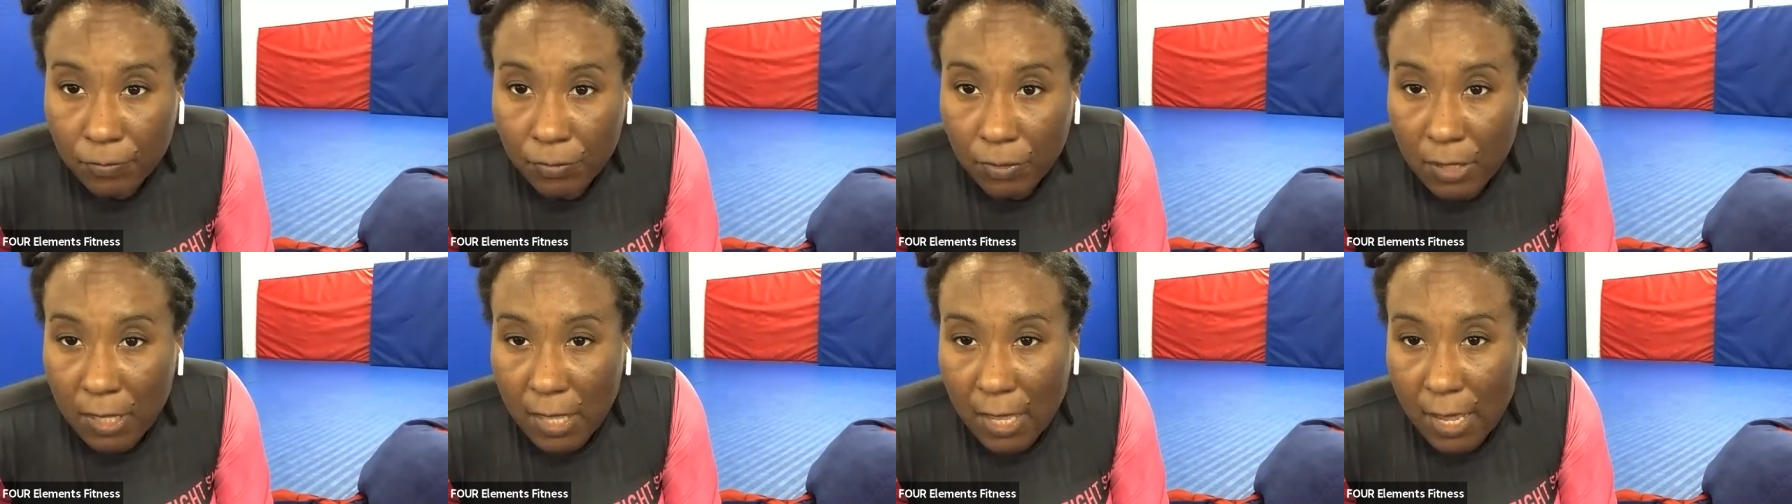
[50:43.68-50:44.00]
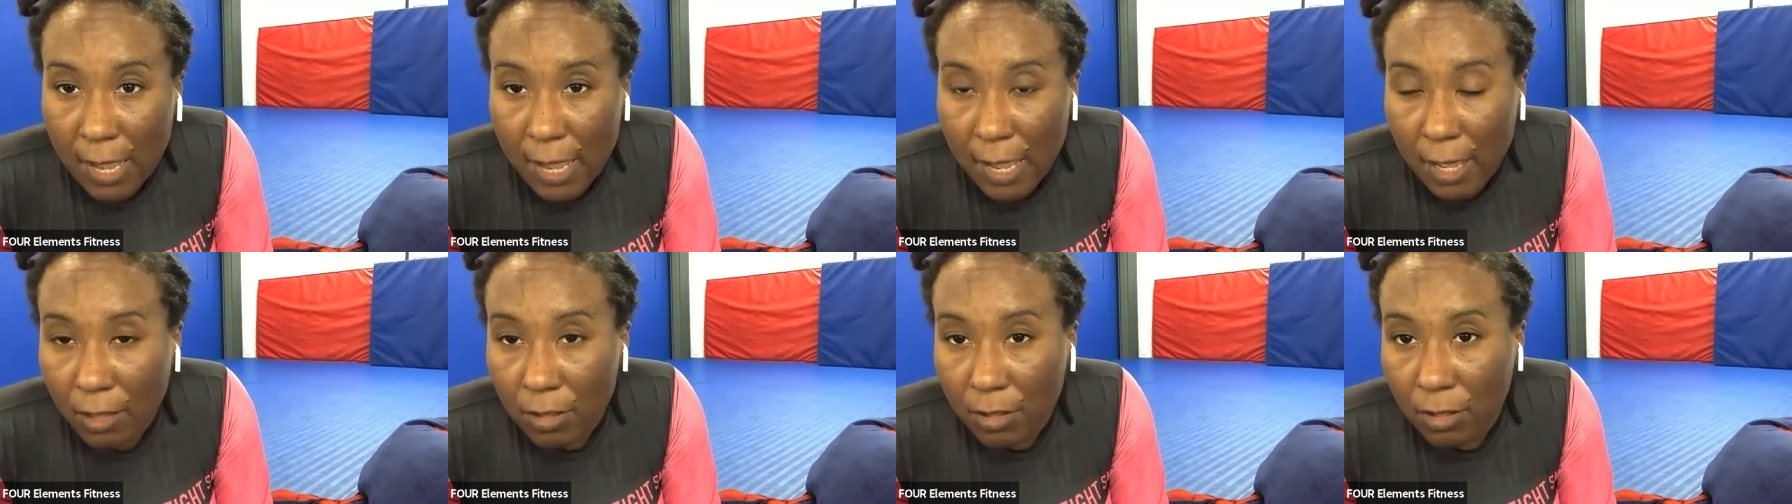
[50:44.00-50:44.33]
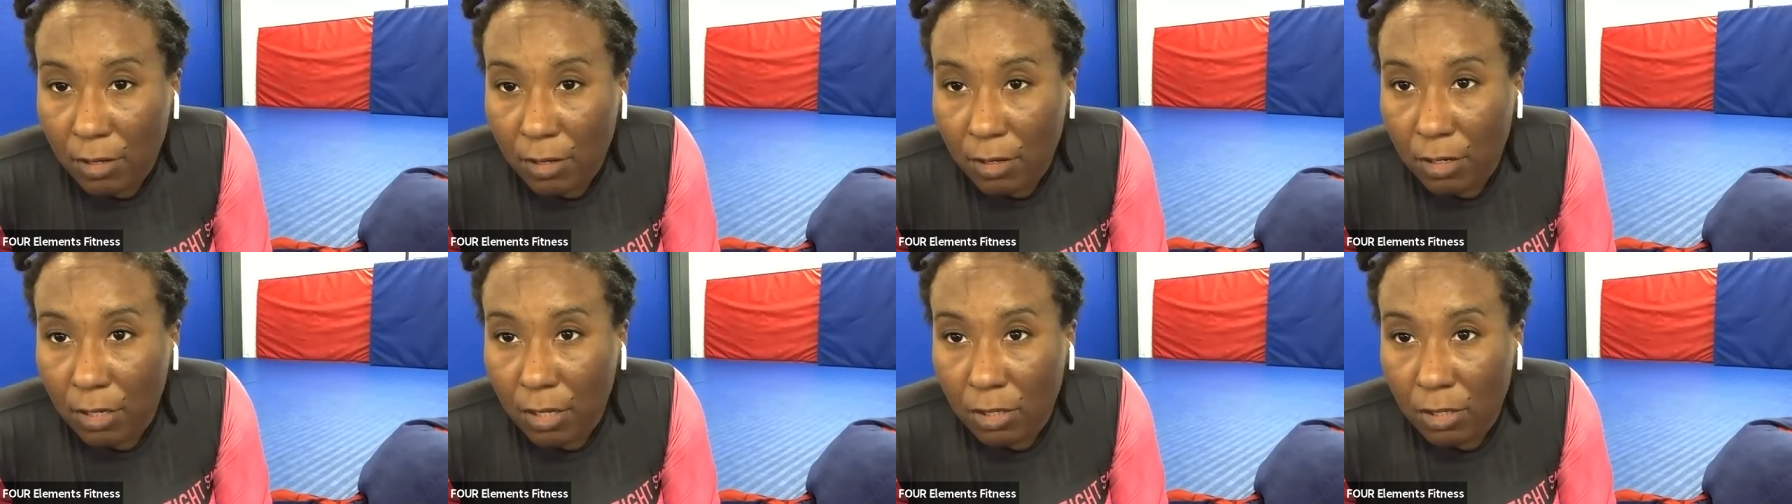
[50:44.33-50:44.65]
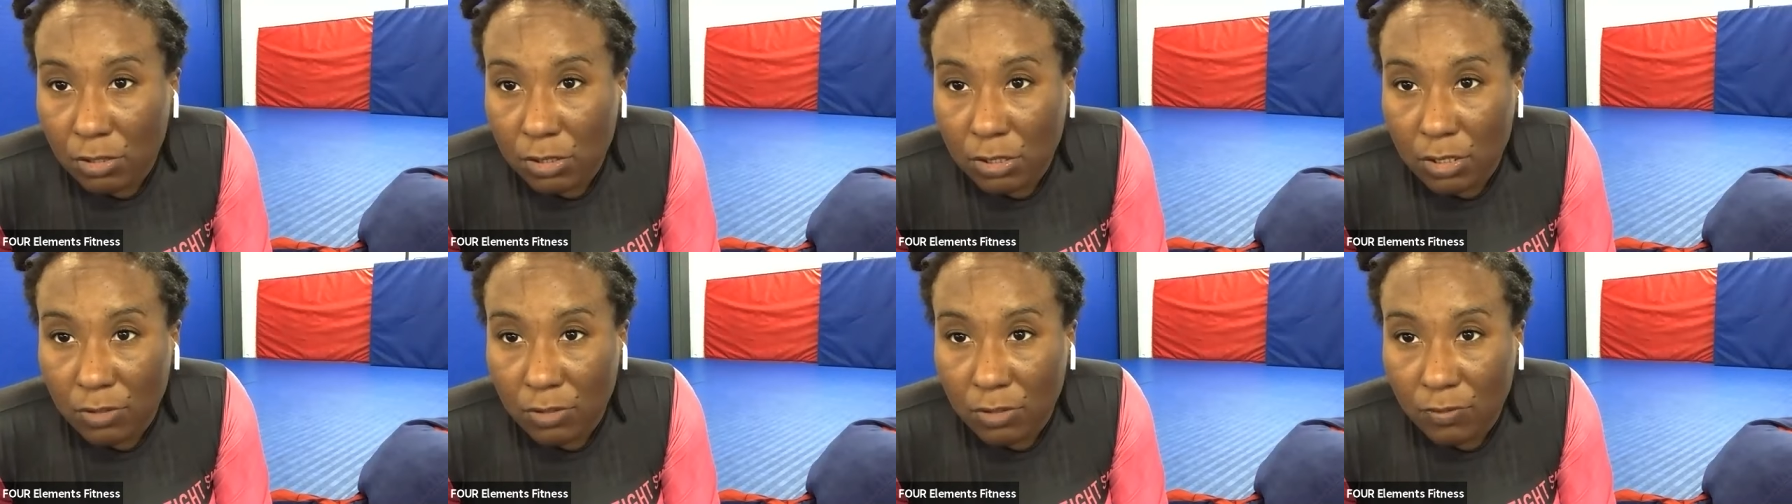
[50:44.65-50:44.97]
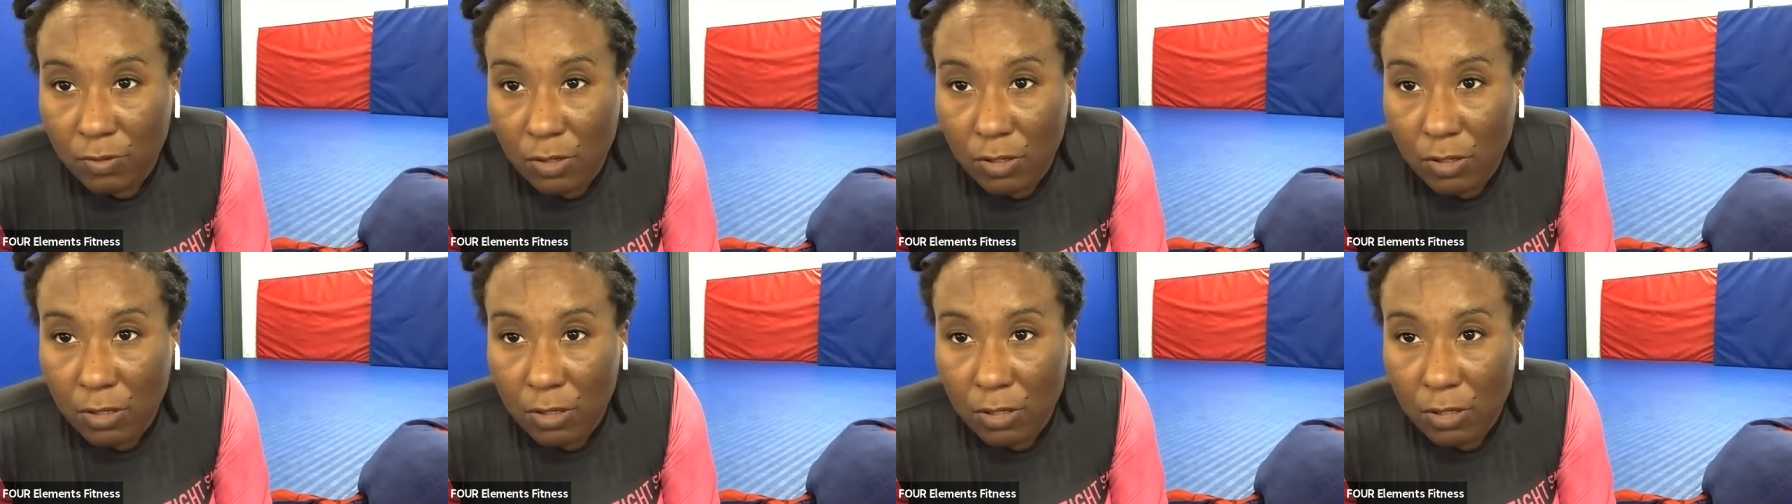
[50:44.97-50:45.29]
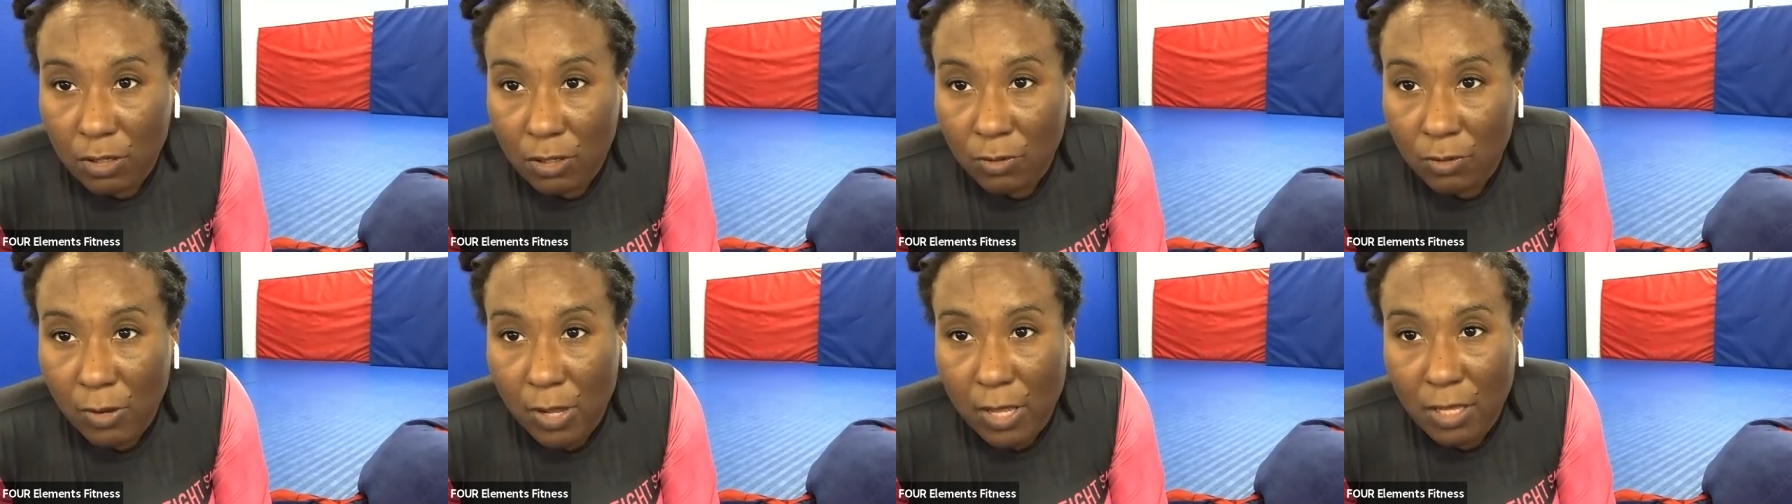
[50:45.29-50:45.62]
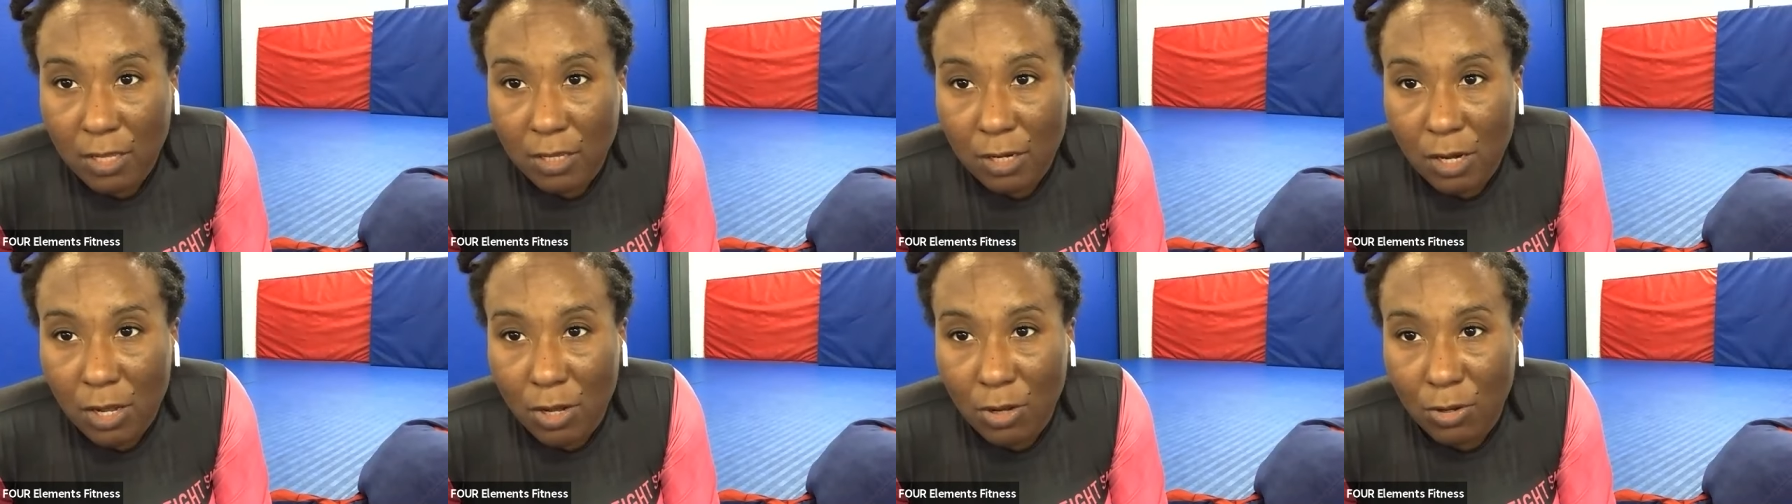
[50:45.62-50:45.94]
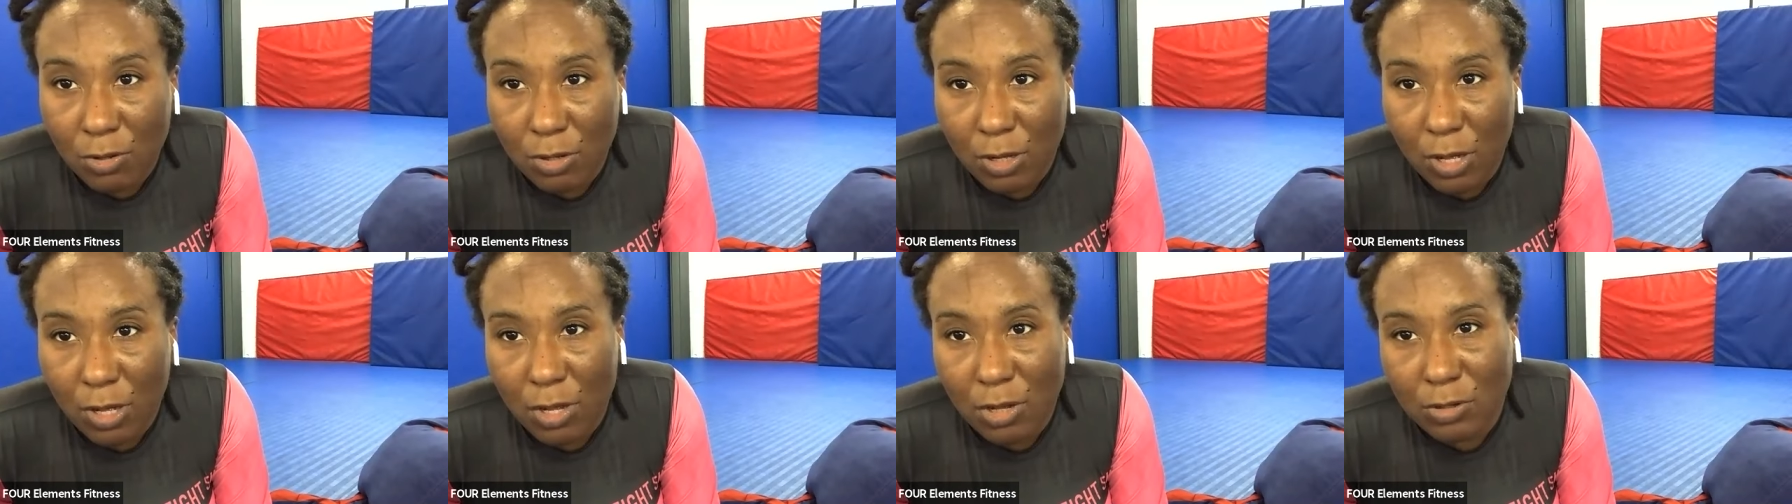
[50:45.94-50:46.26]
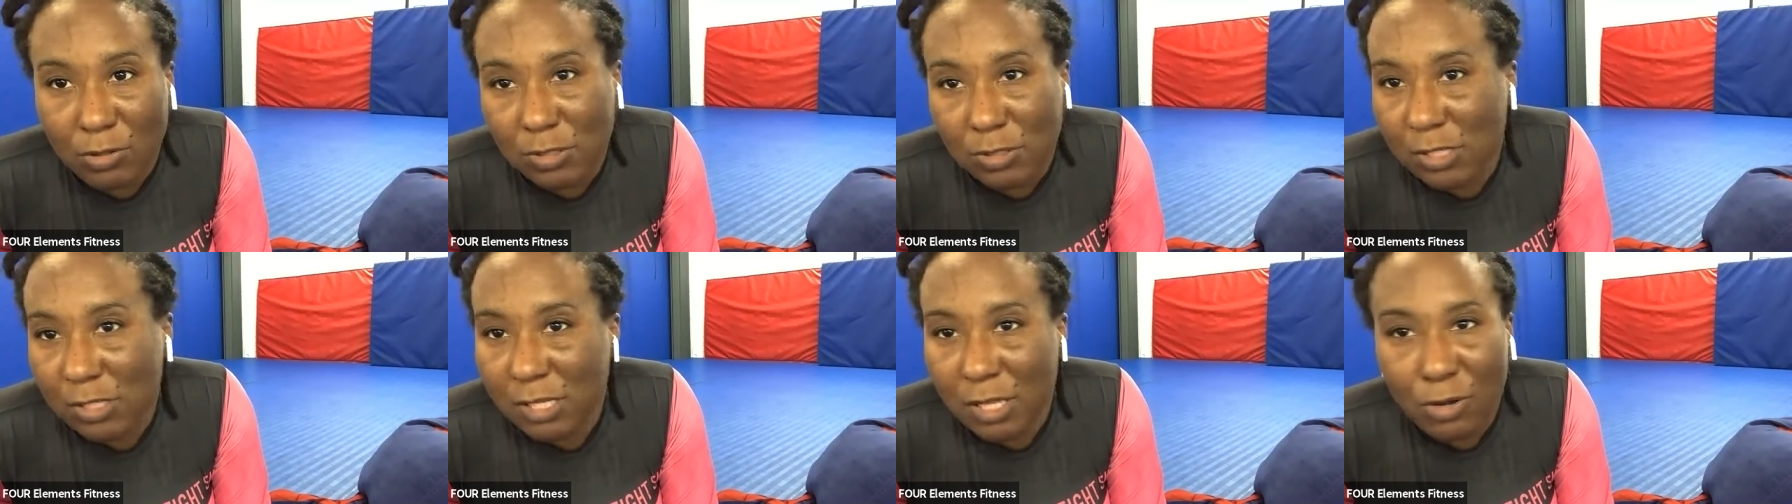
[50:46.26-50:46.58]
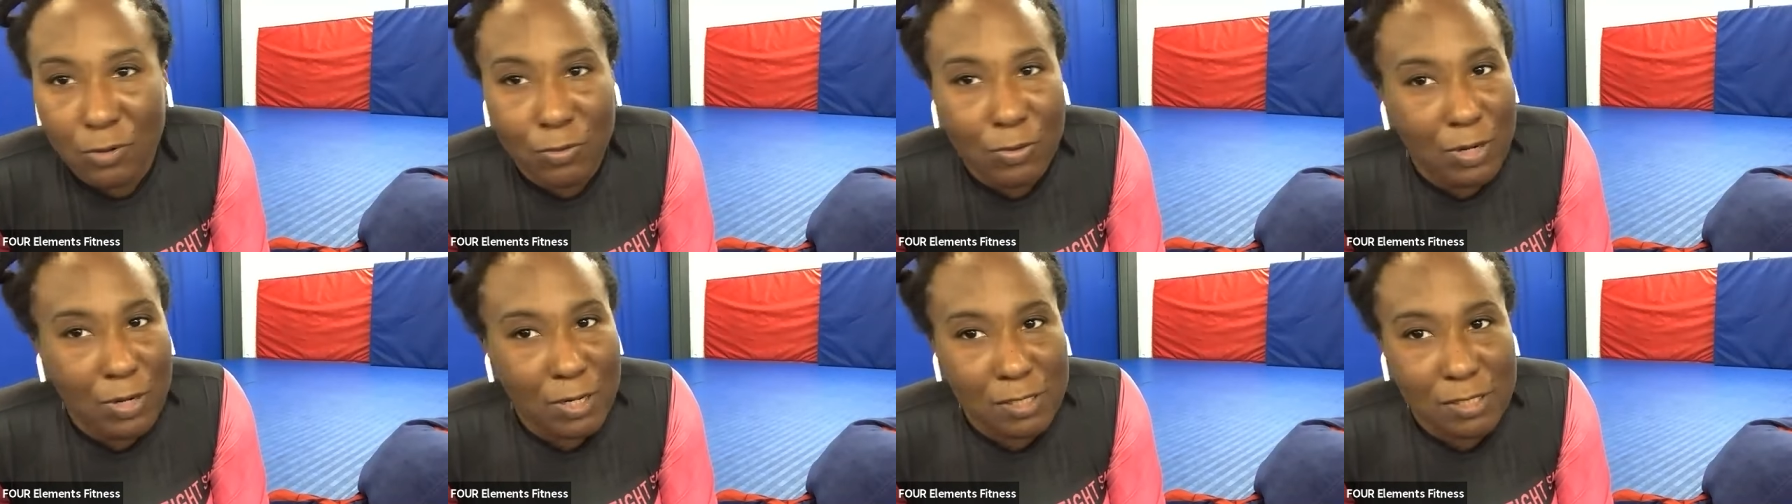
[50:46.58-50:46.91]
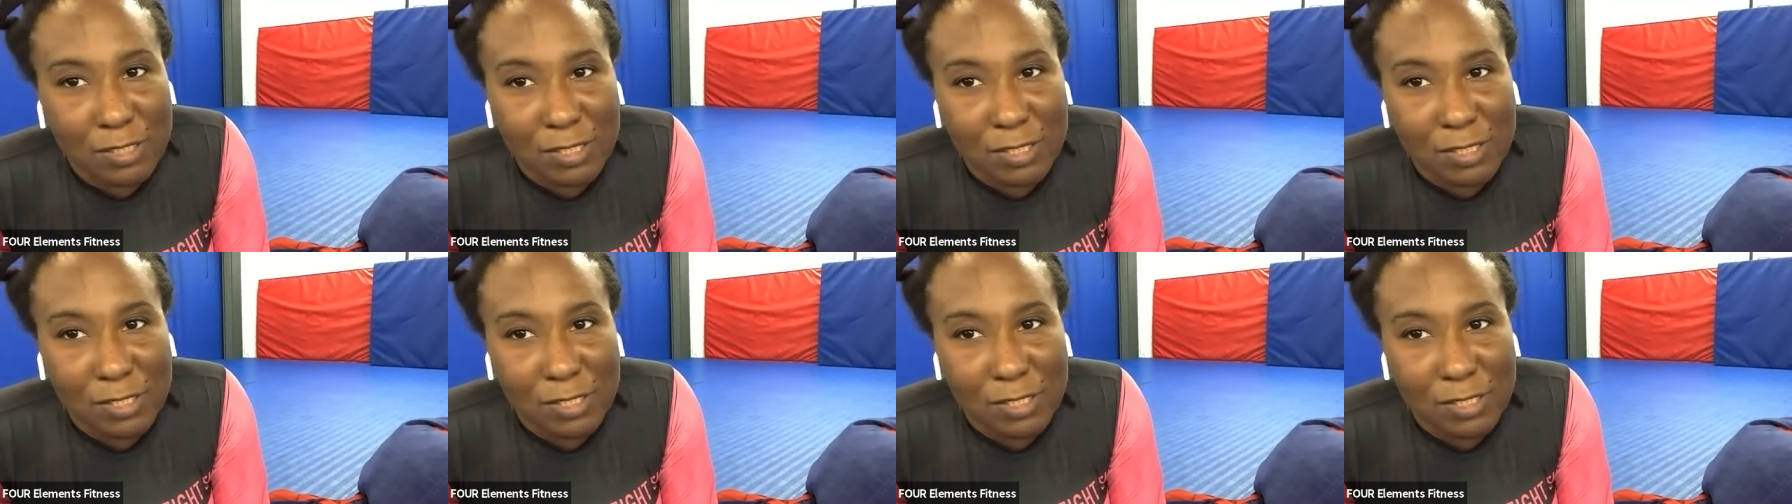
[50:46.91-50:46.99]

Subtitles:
Yeah, there you go, Jennifer. Wait, no, go slower.